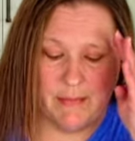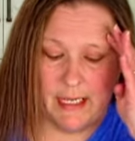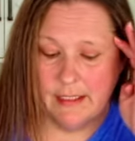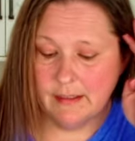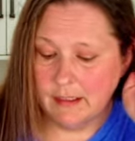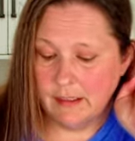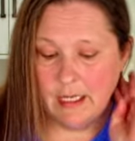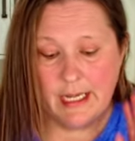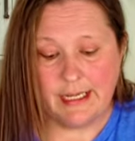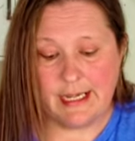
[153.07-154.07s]
mine.
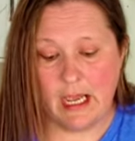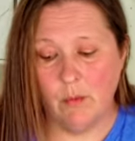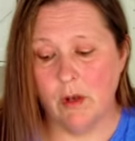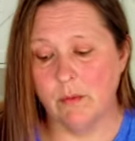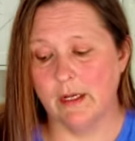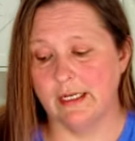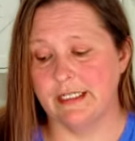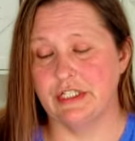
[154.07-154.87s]
Now what we're going to